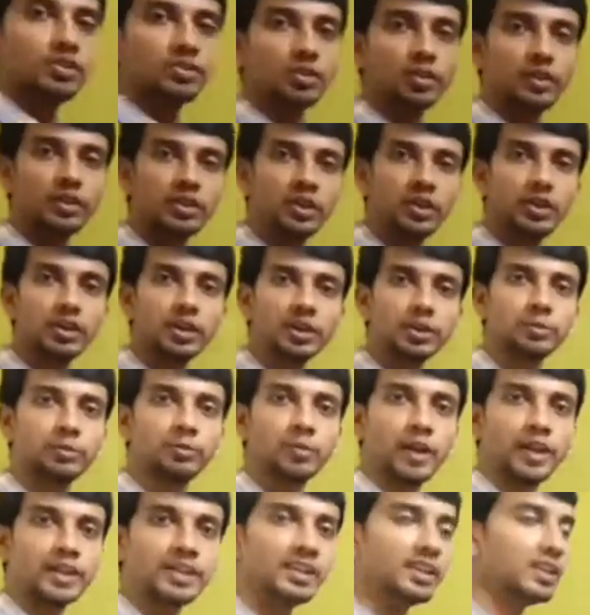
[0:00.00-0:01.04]
So in order to
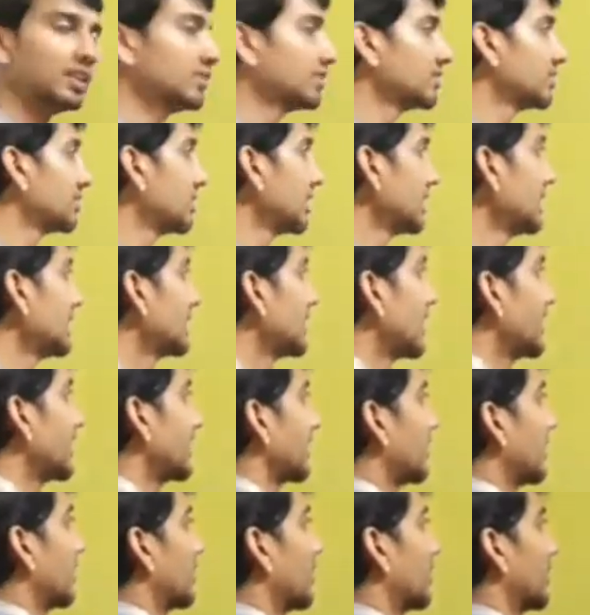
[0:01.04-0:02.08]
finally see
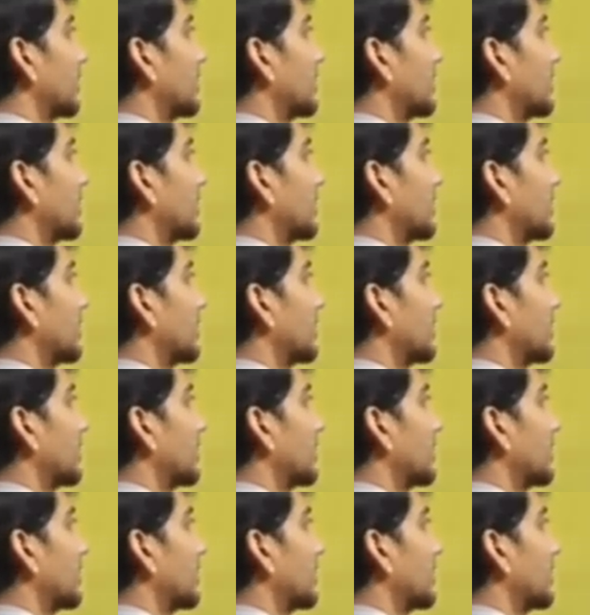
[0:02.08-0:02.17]
that